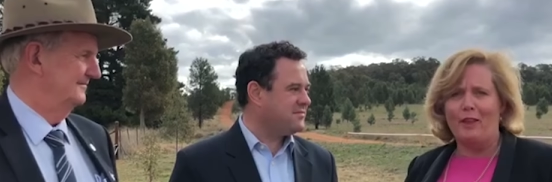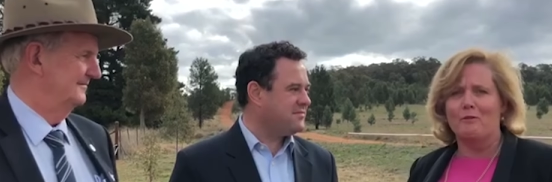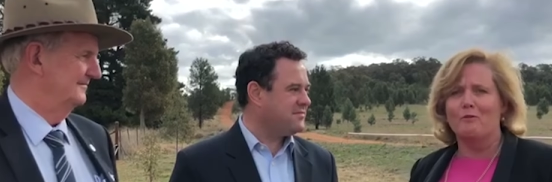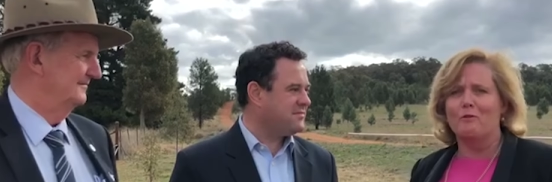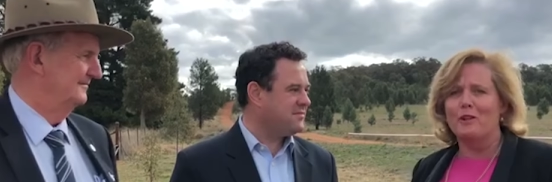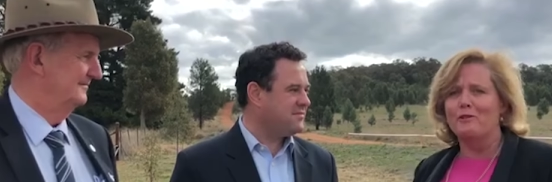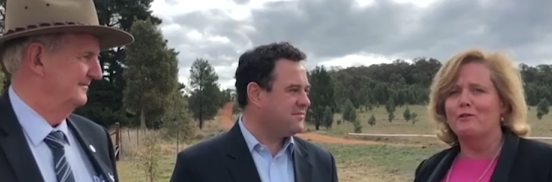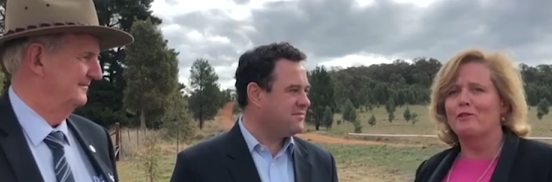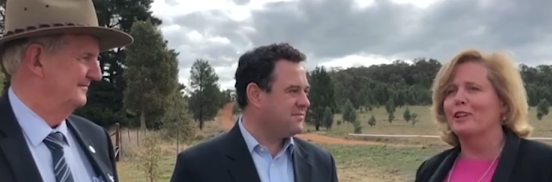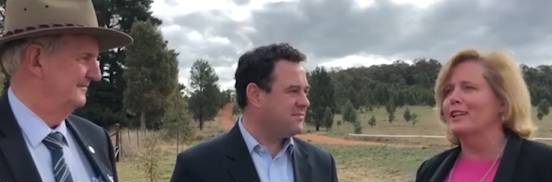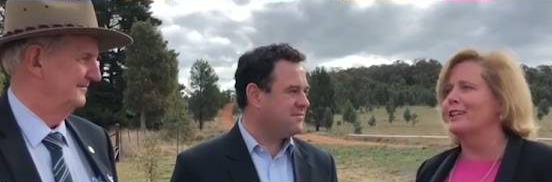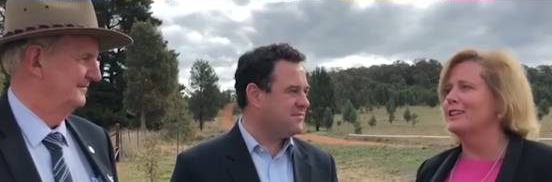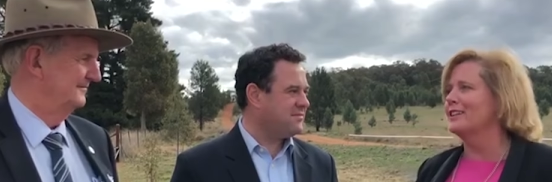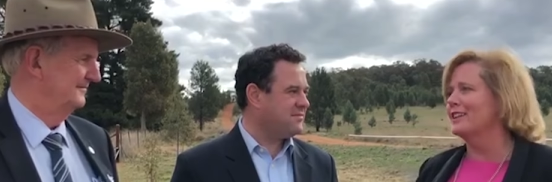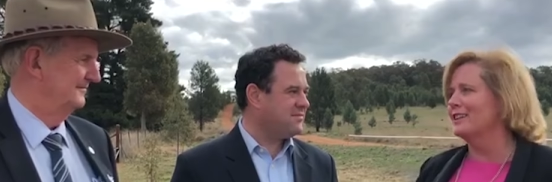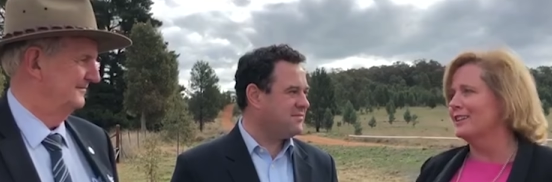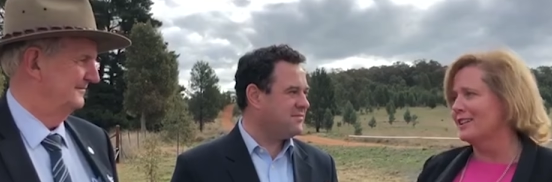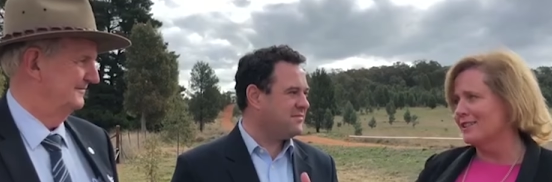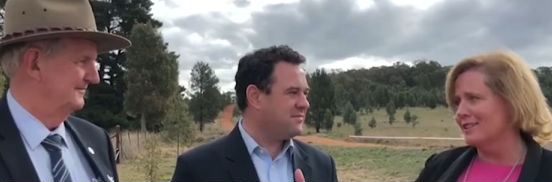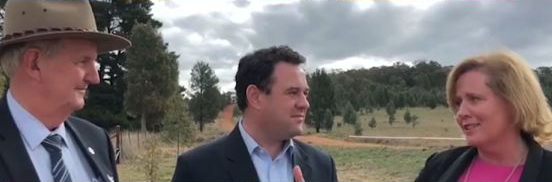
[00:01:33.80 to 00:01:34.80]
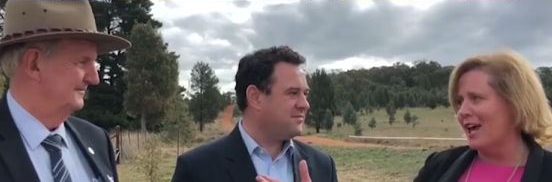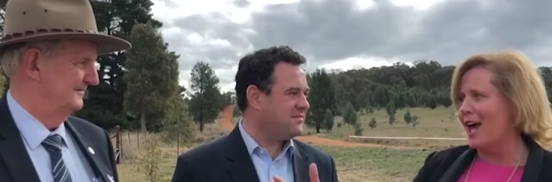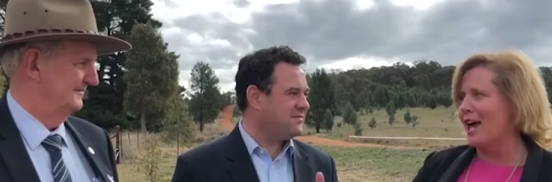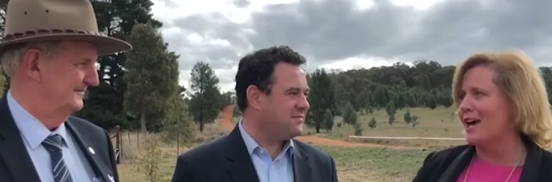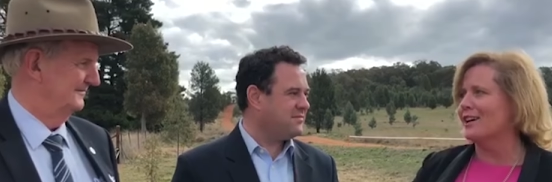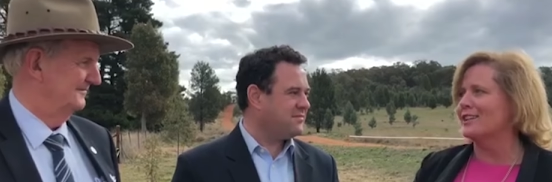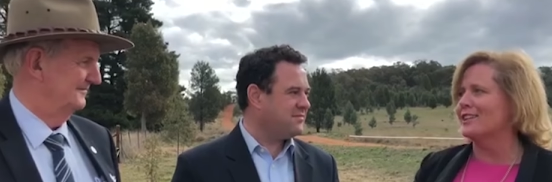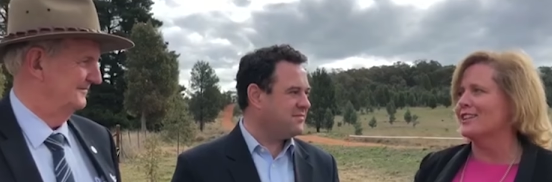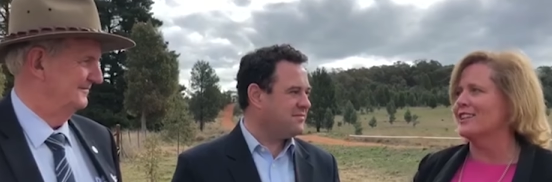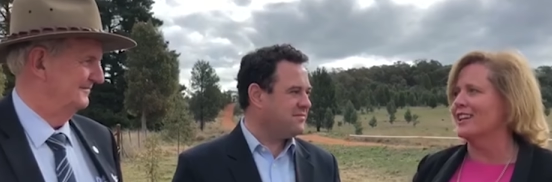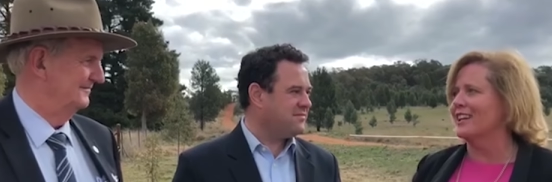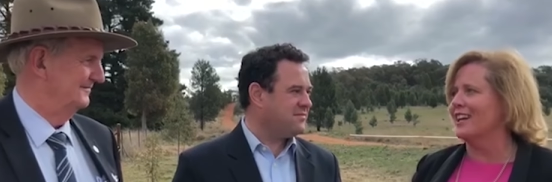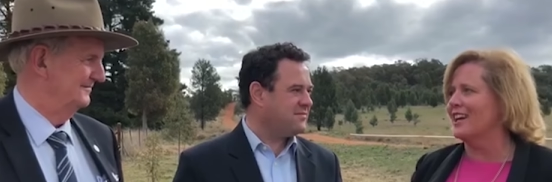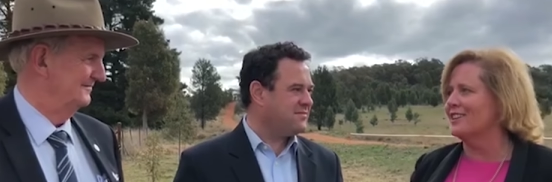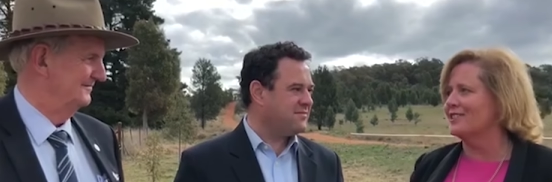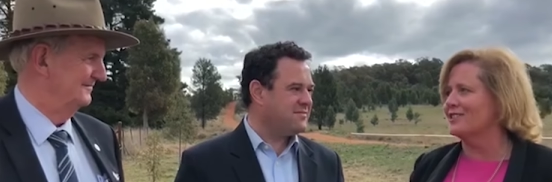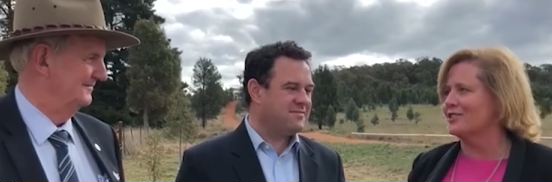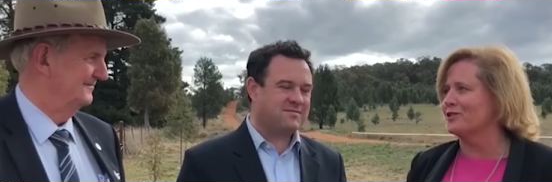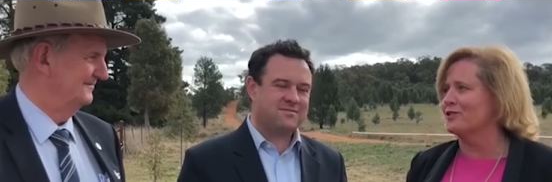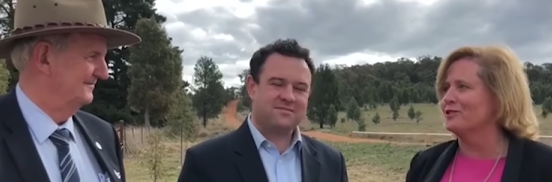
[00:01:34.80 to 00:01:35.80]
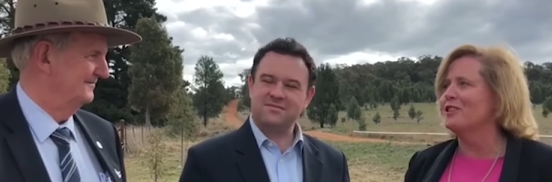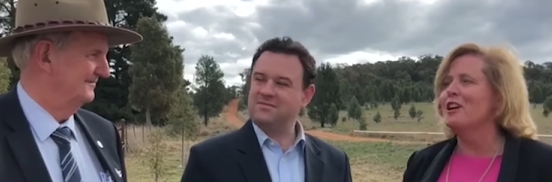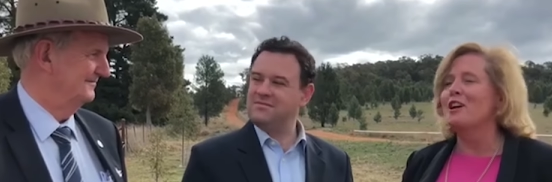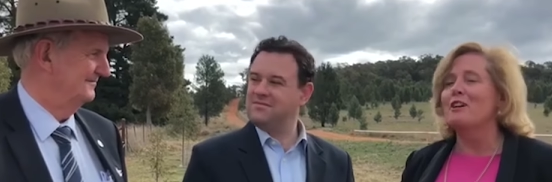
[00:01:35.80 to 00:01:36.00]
Speaker 1: that we really need this, out in the council